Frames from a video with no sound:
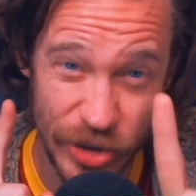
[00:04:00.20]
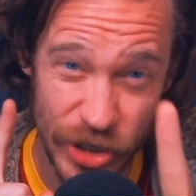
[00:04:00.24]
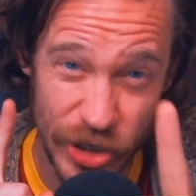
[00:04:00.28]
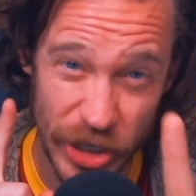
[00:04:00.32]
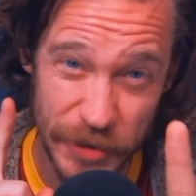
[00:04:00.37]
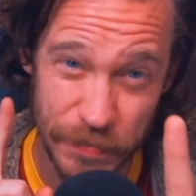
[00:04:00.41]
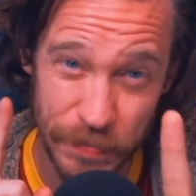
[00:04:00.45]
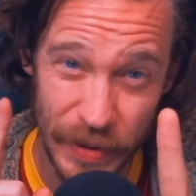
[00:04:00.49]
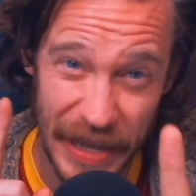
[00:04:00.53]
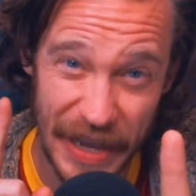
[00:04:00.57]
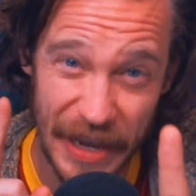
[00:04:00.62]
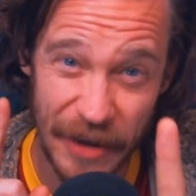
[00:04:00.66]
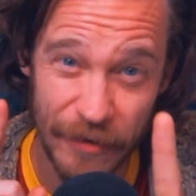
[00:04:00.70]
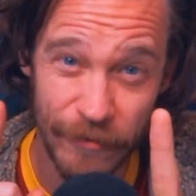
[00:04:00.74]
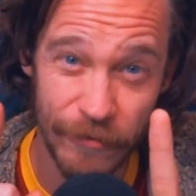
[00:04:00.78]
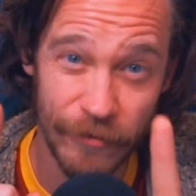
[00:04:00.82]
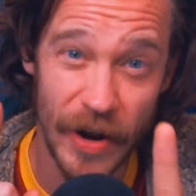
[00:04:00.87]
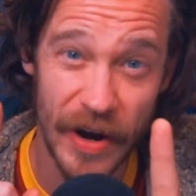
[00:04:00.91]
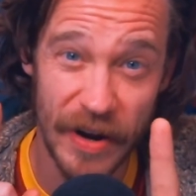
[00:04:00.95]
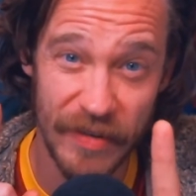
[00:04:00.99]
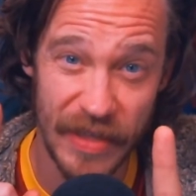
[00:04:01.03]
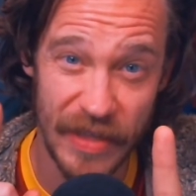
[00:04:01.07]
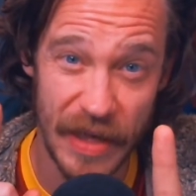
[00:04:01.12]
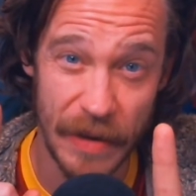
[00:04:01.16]
just playing in
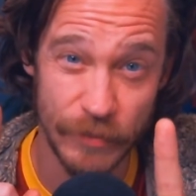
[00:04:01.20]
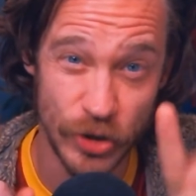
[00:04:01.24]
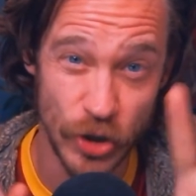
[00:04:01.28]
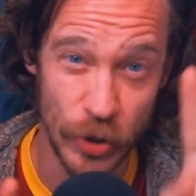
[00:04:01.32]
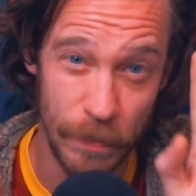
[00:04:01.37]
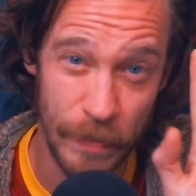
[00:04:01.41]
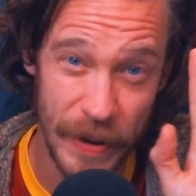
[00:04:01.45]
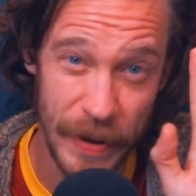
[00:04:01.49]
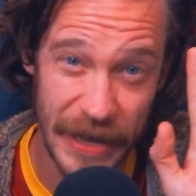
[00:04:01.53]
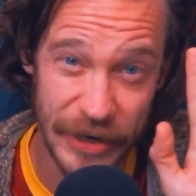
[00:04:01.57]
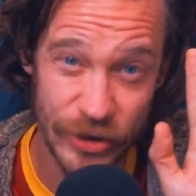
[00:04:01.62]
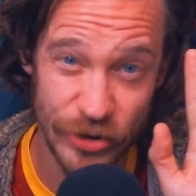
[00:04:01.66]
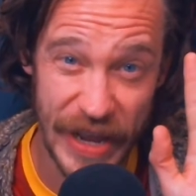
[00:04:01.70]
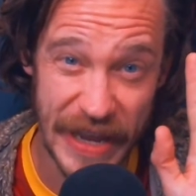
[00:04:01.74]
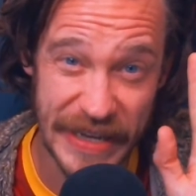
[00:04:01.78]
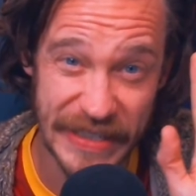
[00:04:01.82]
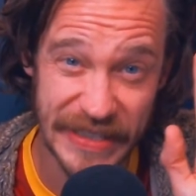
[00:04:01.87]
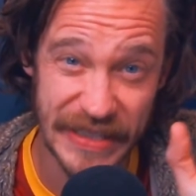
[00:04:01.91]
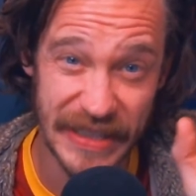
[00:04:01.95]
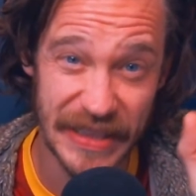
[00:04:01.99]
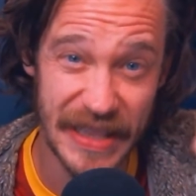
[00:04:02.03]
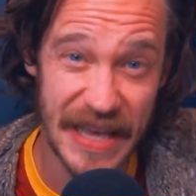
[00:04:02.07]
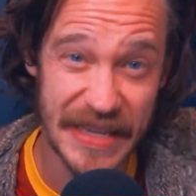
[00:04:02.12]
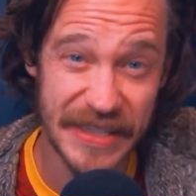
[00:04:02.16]
front of them. So Pedri
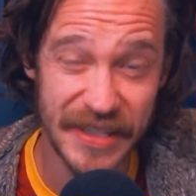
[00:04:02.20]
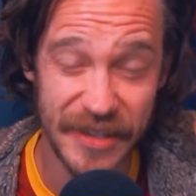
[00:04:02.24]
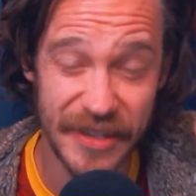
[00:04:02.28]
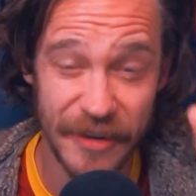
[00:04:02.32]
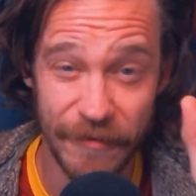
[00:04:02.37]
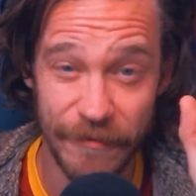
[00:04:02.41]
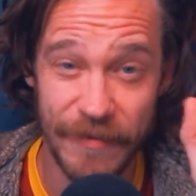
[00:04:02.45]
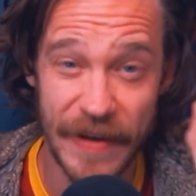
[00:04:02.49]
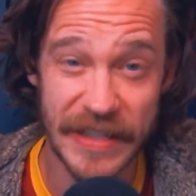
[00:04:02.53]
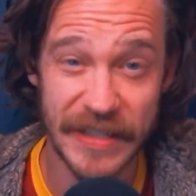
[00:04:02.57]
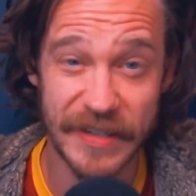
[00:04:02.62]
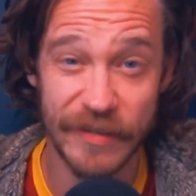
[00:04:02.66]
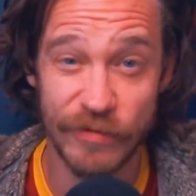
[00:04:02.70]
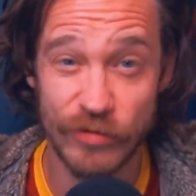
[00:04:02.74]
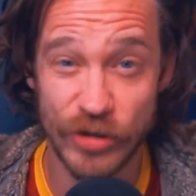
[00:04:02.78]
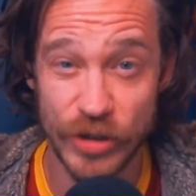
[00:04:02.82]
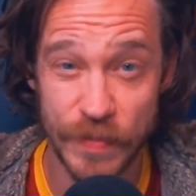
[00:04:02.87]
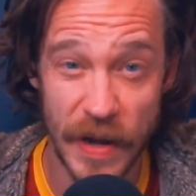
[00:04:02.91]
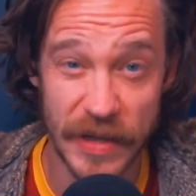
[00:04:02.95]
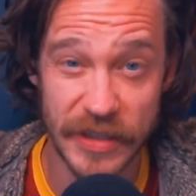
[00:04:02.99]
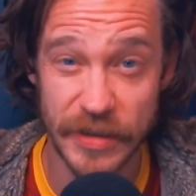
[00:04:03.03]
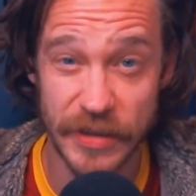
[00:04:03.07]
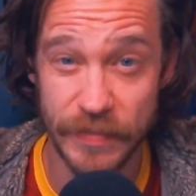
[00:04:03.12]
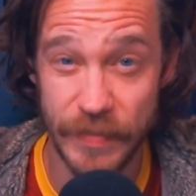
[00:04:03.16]
has less defensive
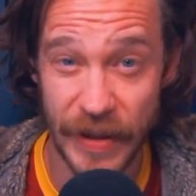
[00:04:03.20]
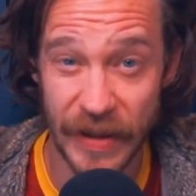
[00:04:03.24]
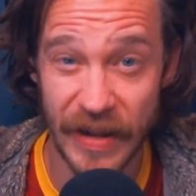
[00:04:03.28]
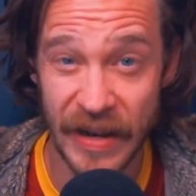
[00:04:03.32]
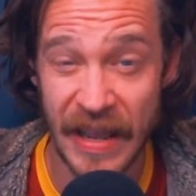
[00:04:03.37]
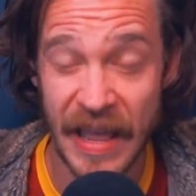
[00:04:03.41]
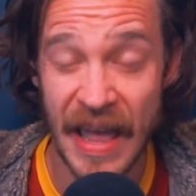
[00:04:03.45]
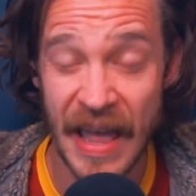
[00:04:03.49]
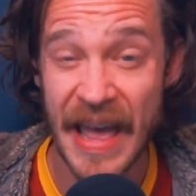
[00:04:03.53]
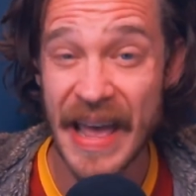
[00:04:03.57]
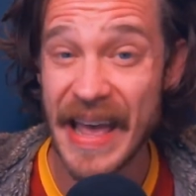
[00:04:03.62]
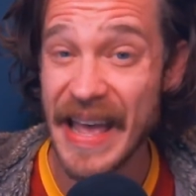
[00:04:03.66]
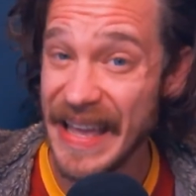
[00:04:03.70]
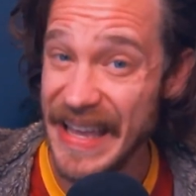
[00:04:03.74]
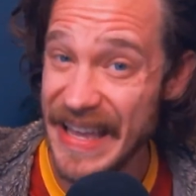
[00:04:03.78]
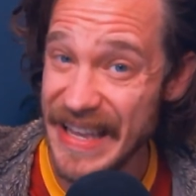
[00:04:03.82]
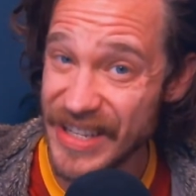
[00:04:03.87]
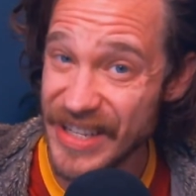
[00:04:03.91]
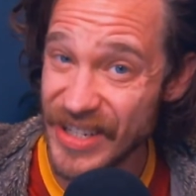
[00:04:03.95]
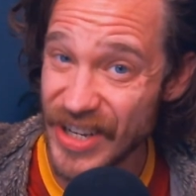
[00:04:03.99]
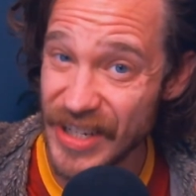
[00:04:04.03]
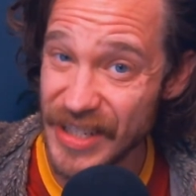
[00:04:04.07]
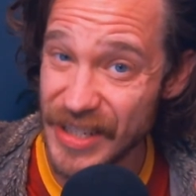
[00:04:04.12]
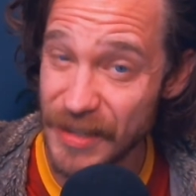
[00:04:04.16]
responsibility.
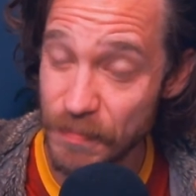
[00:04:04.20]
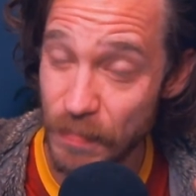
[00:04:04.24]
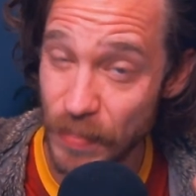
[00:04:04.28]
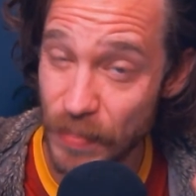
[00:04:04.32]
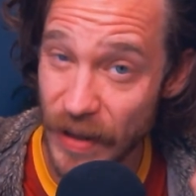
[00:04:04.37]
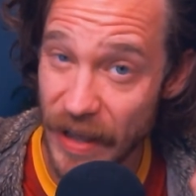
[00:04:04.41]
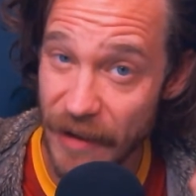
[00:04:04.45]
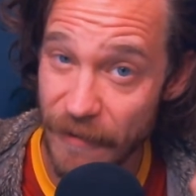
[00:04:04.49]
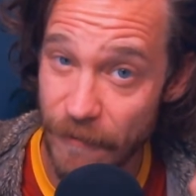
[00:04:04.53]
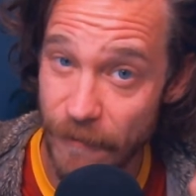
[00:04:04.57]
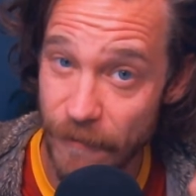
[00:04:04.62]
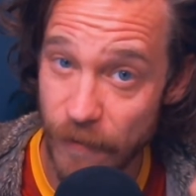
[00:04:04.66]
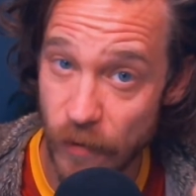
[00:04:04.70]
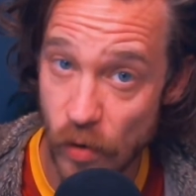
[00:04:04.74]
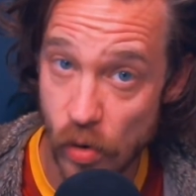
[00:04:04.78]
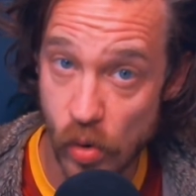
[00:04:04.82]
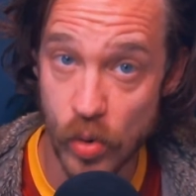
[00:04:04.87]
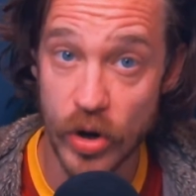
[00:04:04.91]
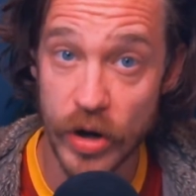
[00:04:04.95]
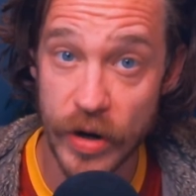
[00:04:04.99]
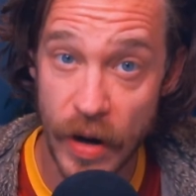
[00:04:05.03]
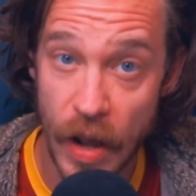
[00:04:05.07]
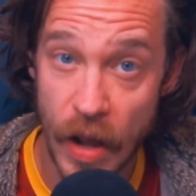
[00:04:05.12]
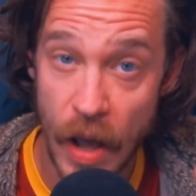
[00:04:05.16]
He's going to play
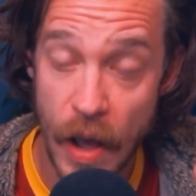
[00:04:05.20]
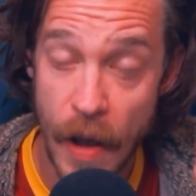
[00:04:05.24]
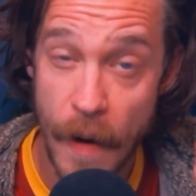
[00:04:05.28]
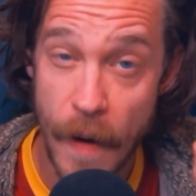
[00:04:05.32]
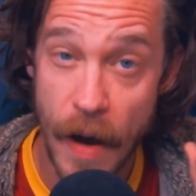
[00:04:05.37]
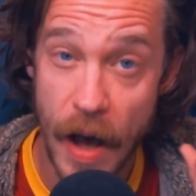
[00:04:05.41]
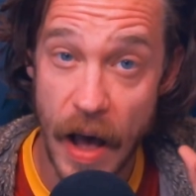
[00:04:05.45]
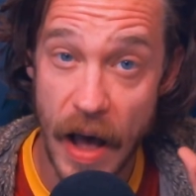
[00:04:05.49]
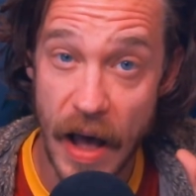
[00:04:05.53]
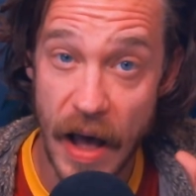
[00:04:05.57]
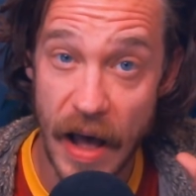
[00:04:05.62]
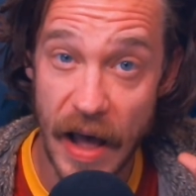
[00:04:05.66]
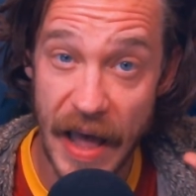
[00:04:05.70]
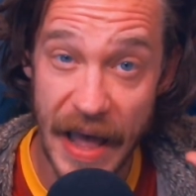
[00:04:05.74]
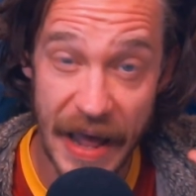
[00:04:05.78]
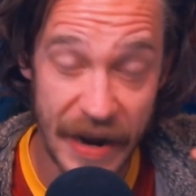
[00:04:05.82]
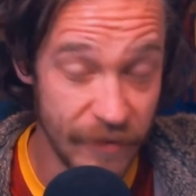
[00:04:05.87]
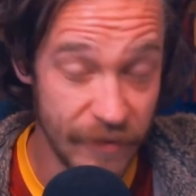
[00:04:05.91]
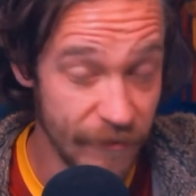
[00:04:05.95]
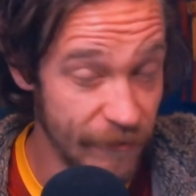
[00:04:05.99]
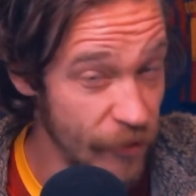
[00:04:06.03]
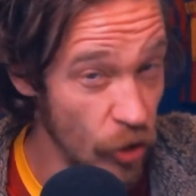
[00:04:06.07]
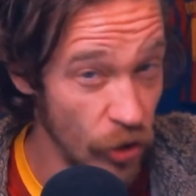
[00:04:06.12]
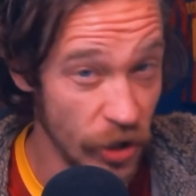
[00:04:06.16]
forward
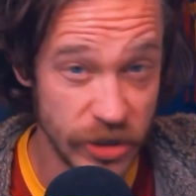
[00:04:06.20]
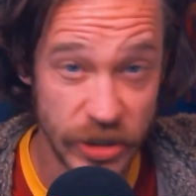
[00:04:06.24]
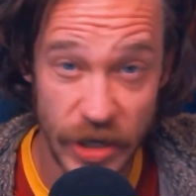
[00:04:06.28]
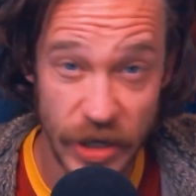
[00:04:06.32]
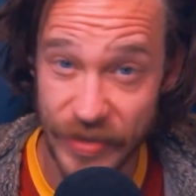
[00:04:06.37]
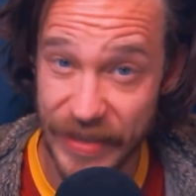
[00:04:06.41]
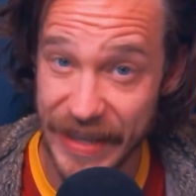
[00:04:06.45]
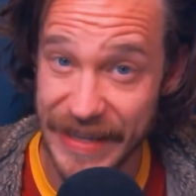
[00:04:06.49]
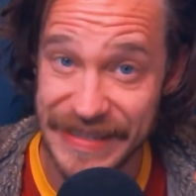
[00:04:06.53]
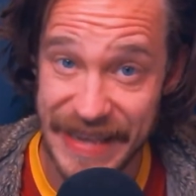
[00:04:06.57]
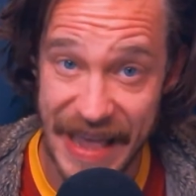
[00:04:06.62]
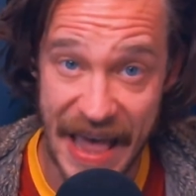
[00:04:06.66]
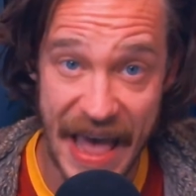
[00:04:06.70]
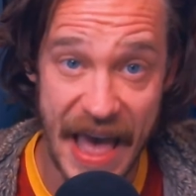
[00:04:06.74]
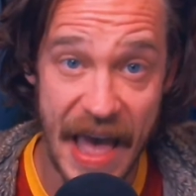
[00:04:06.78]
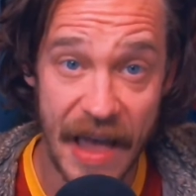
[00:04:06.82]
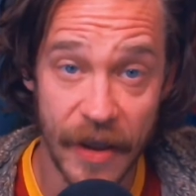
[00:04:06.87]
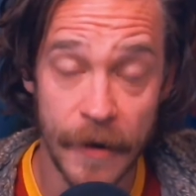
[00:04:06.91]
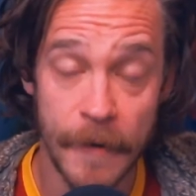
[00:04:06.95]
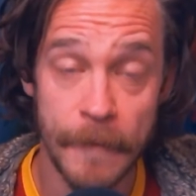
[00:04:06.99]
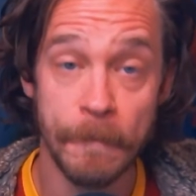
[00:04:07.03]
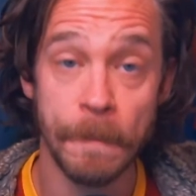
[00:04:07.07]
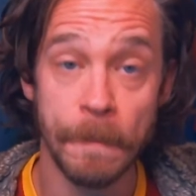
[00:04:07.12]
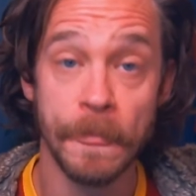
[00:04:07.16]
and focus on the
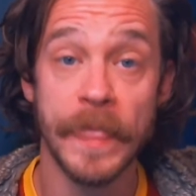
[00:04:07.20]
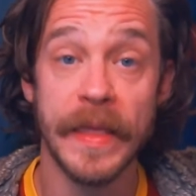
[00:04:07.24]
attack.